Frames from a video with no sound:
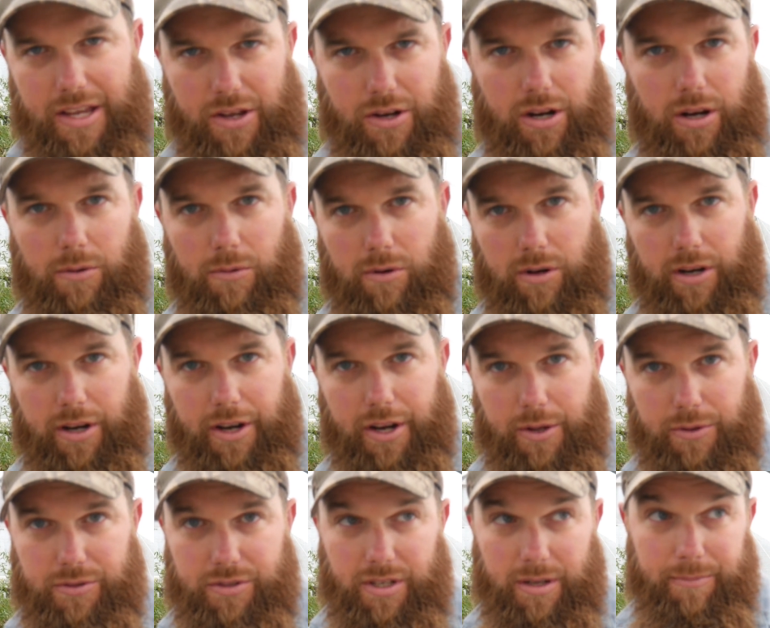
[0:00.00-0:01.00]
you don't want to
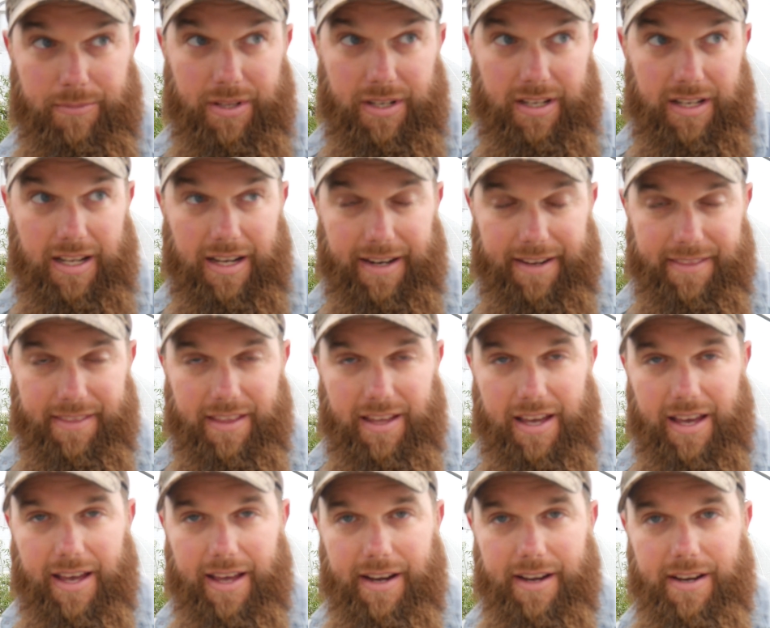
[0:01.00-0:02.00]
do something like
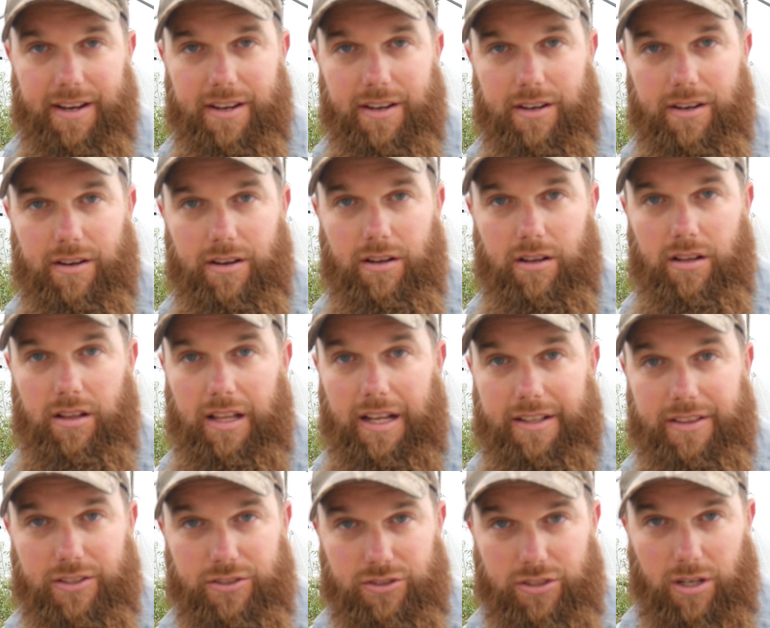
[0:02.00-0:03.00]
that, uh, like
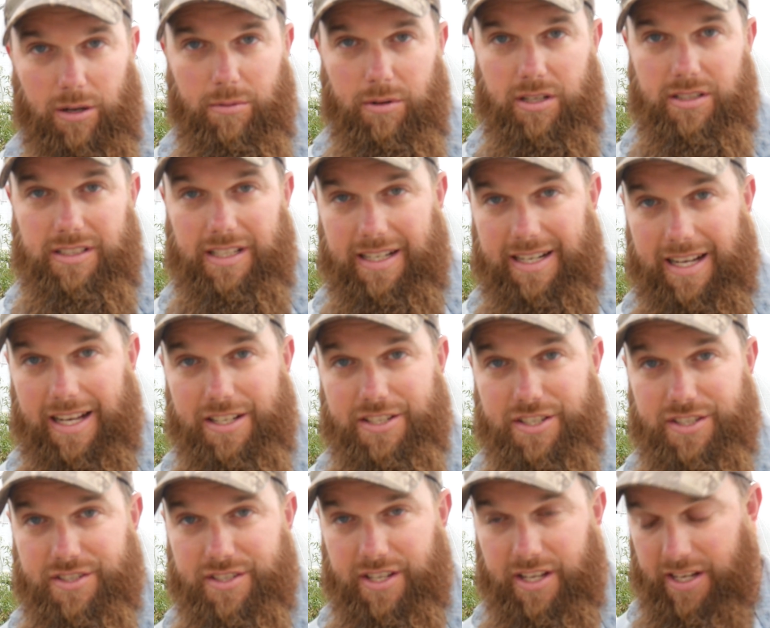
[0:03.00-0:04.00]
the strawberries like I
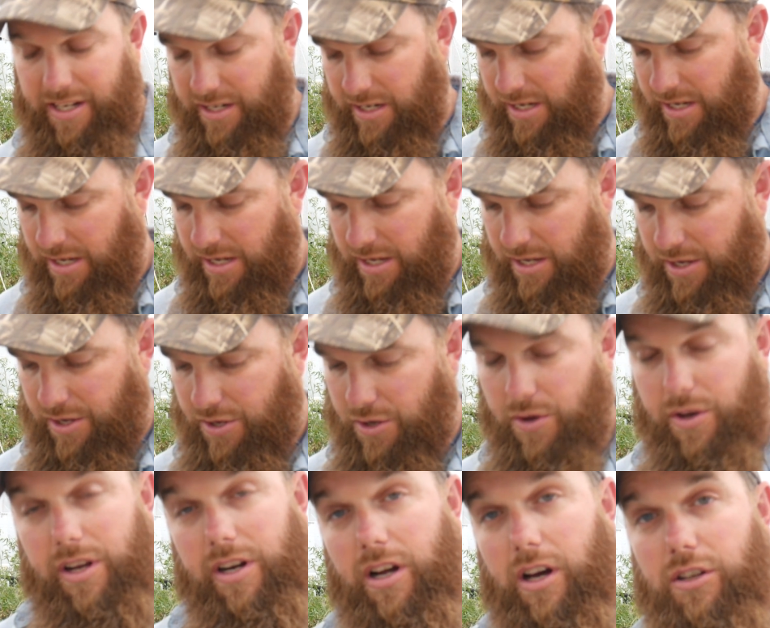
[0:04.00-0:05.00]
just done, you
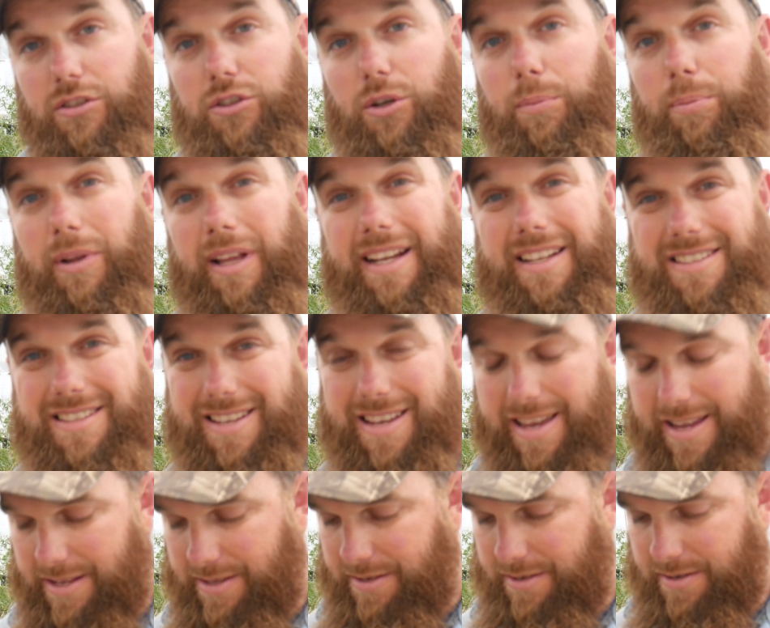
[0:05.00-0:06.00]
can also plant
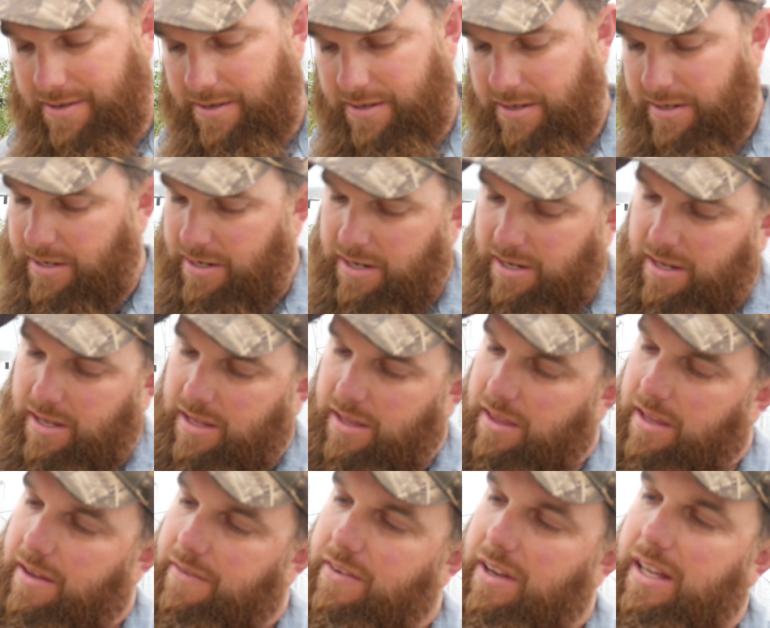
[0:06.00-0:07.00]
seeds.
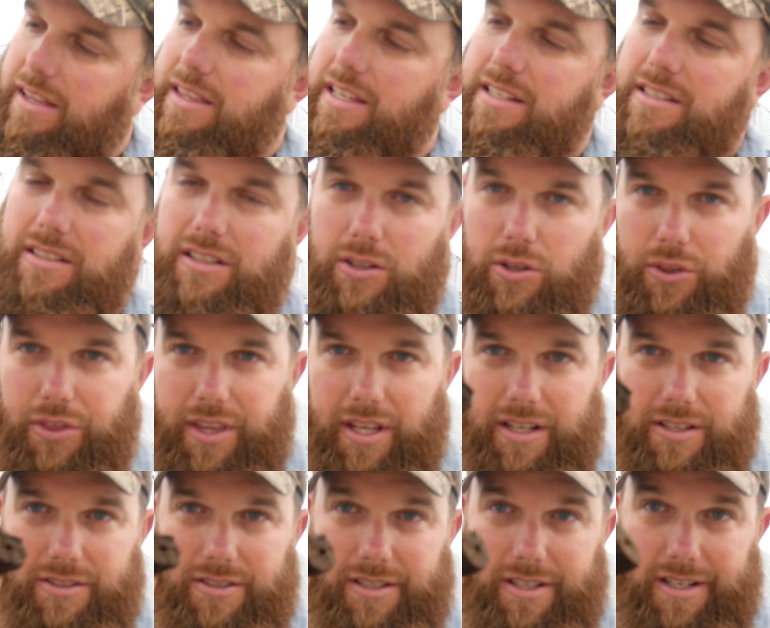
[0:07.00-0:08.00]
They've got these little
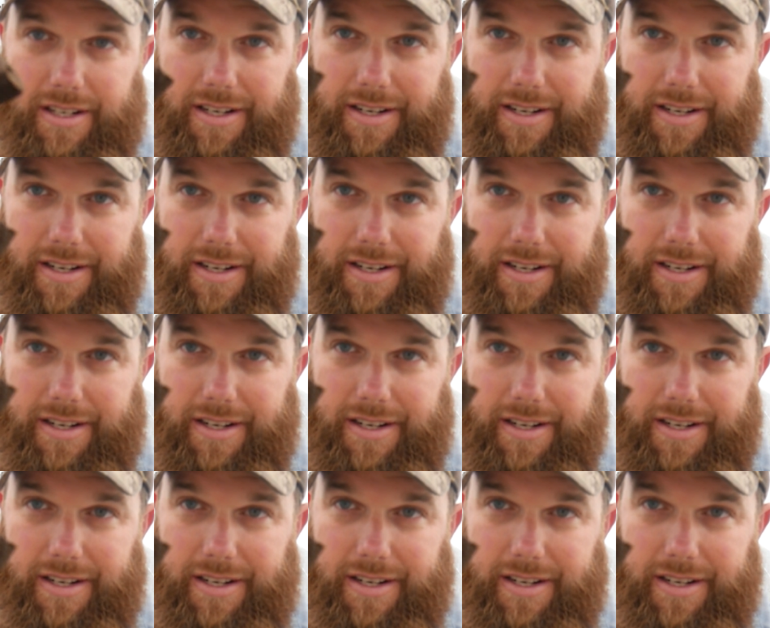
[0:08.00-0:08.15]
things right